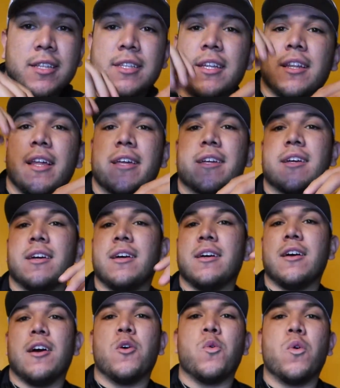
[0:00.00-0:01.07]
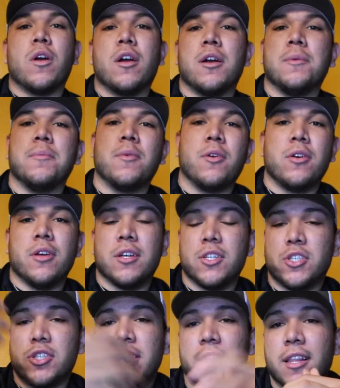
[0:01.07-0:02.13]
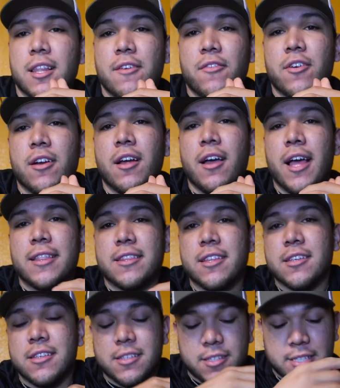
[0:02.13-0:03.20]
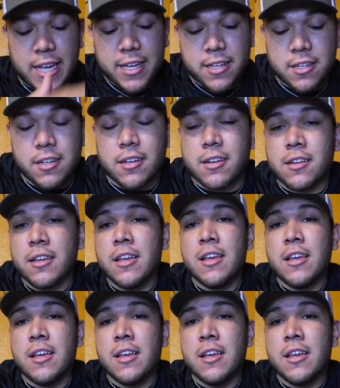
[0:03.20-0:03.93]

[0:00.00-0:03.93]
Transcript: and then like a worm or a chicken liver at the second hook,